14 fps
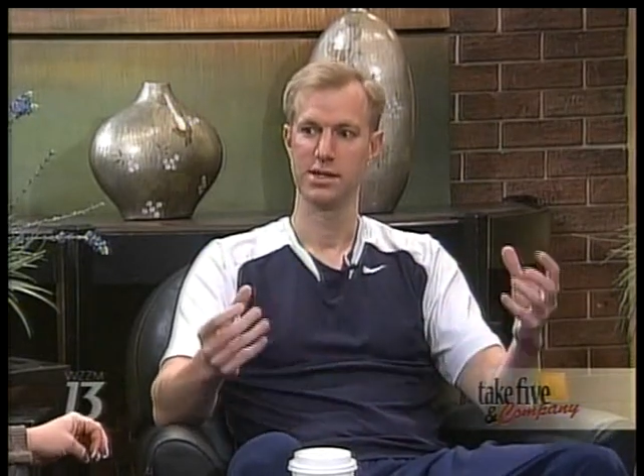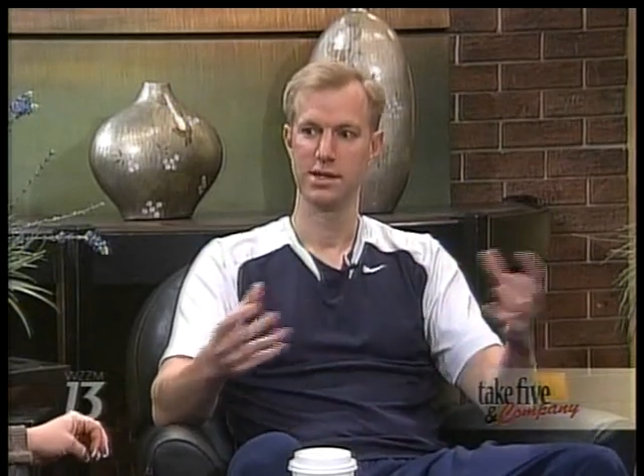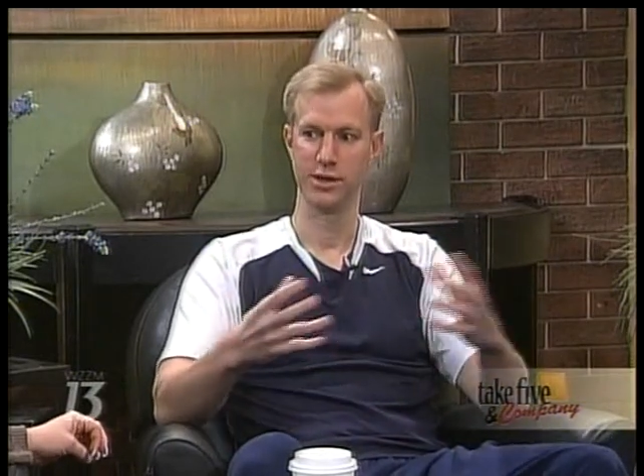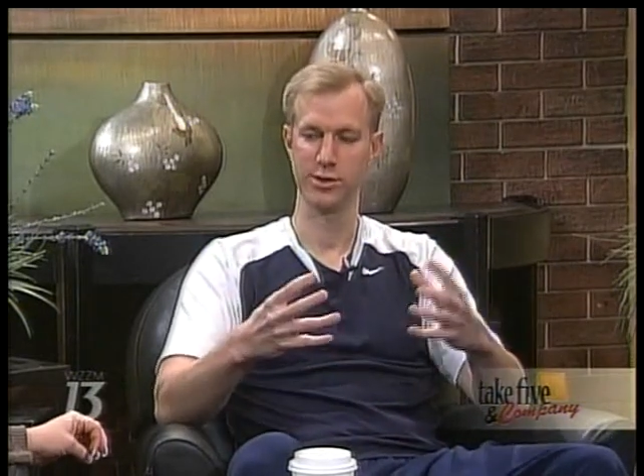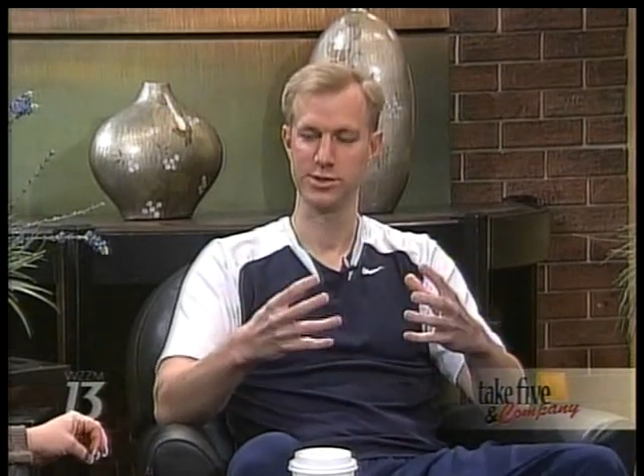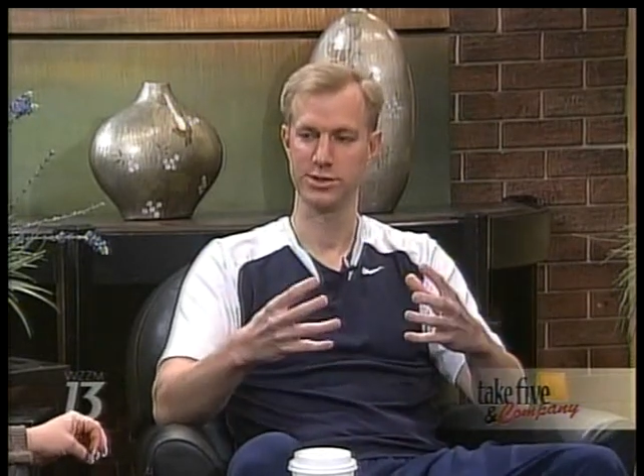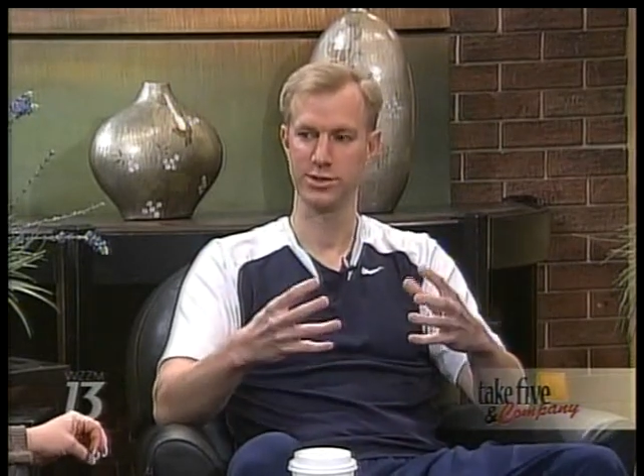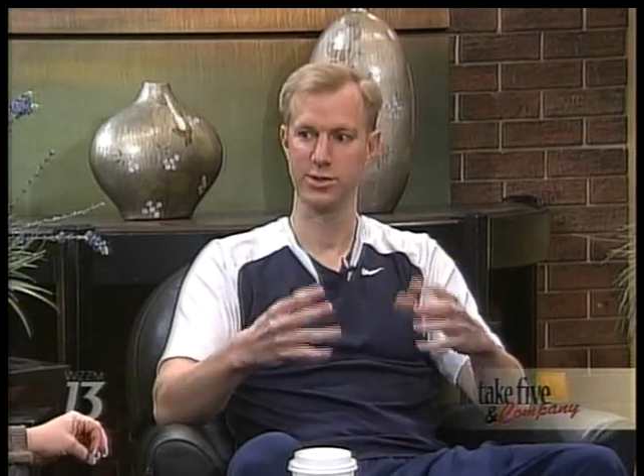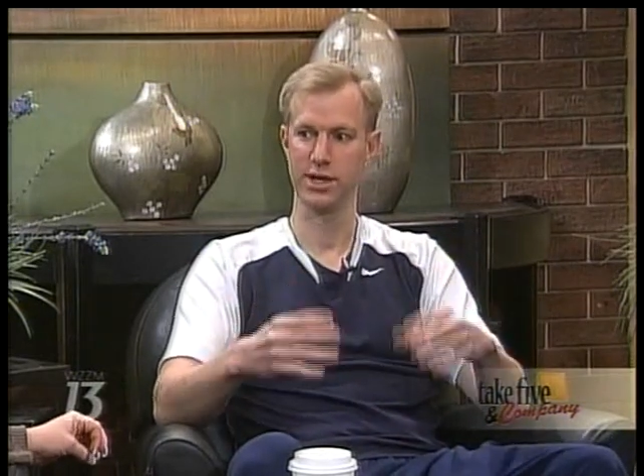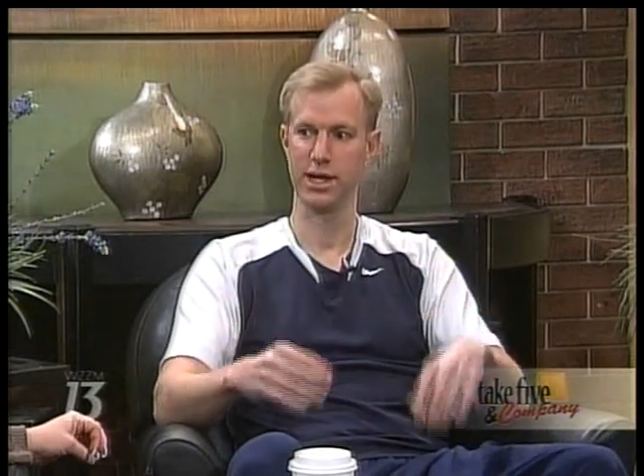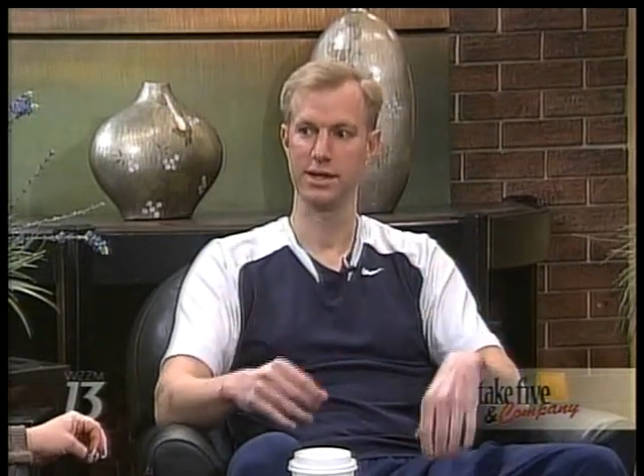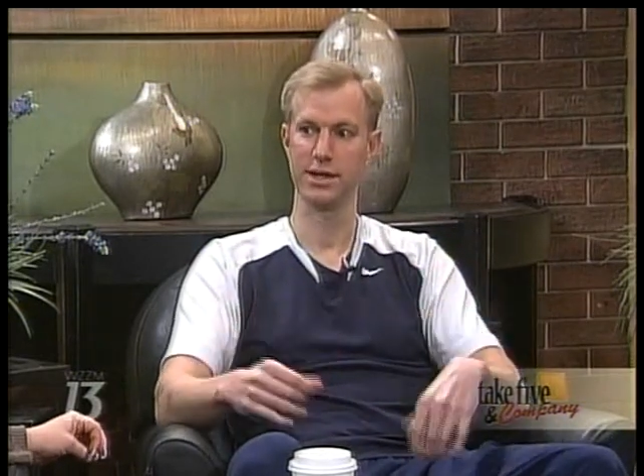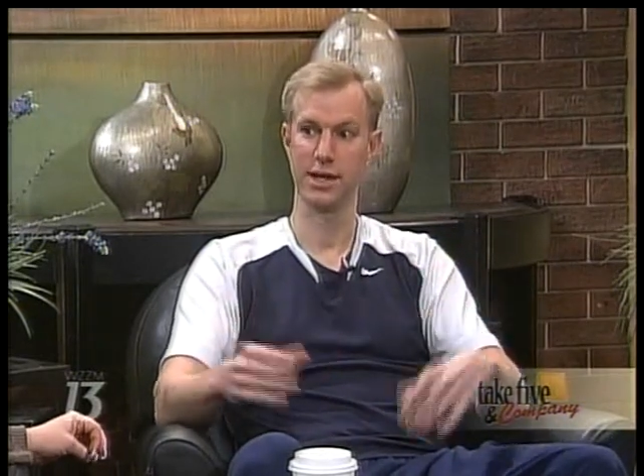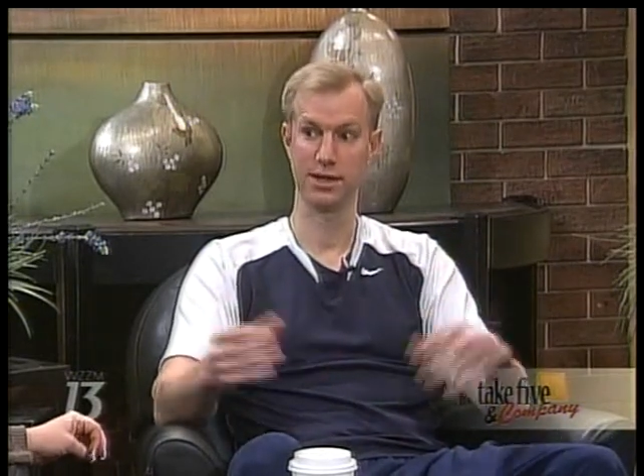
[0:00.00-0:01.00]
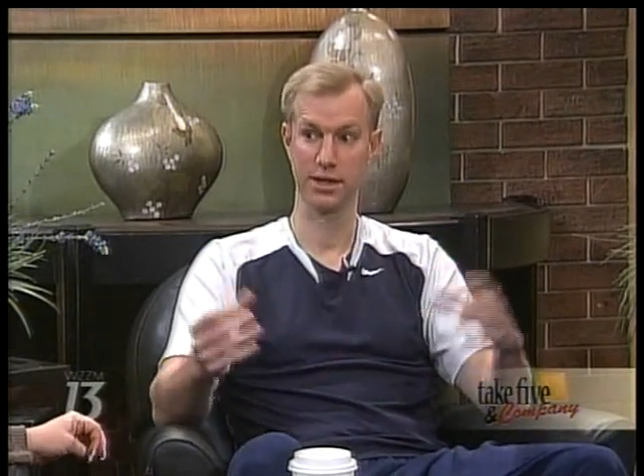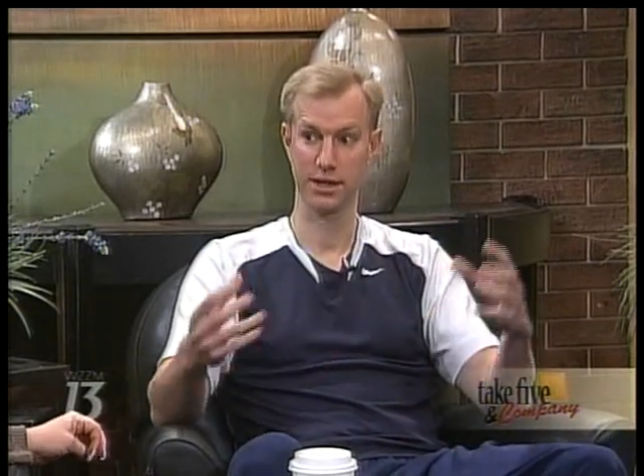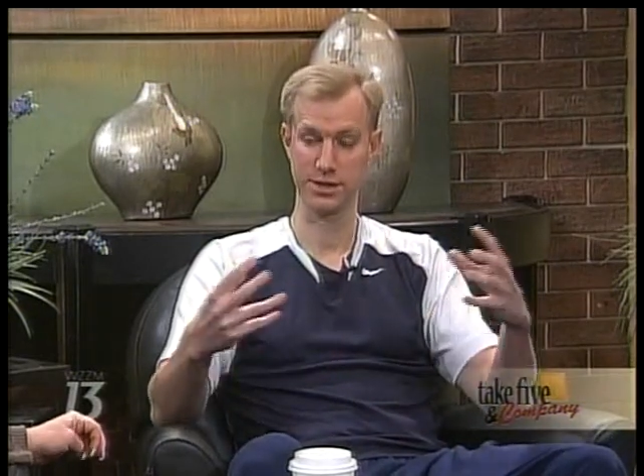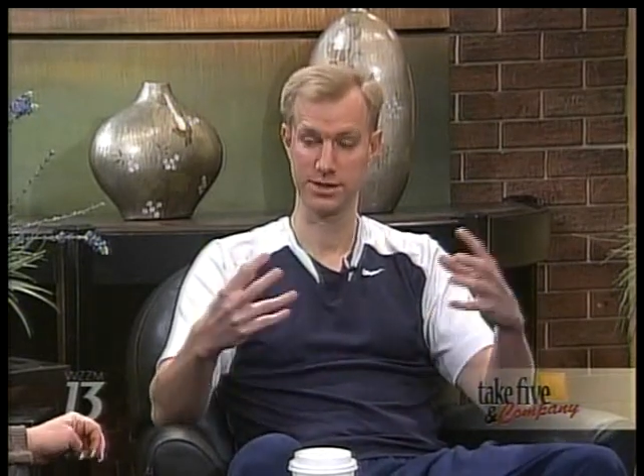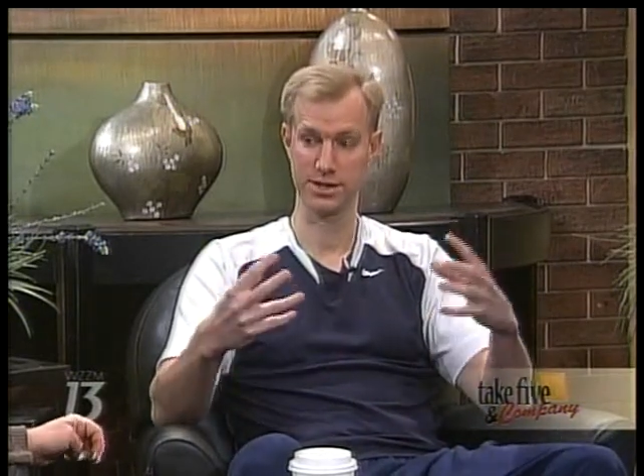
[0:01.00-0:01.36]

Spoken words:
those 3 and the good